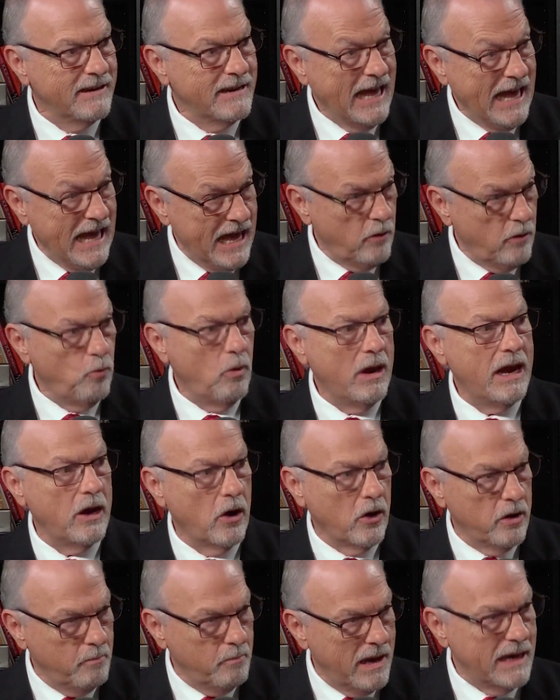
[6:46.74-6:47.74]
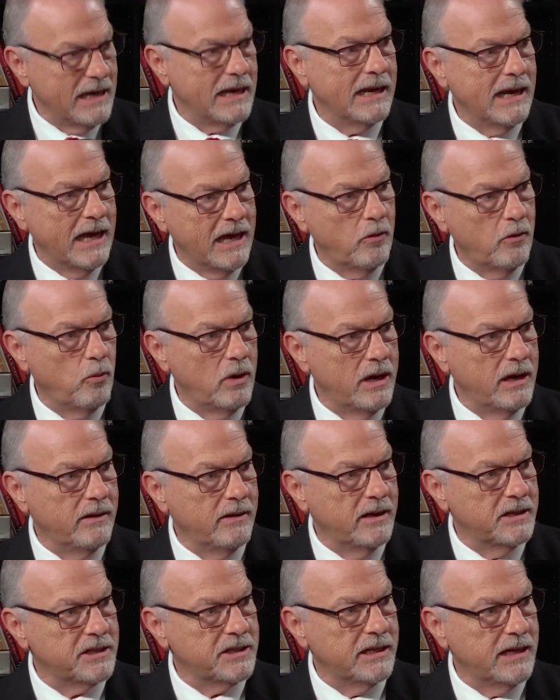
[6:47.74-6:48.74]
headway? Are you making headway in this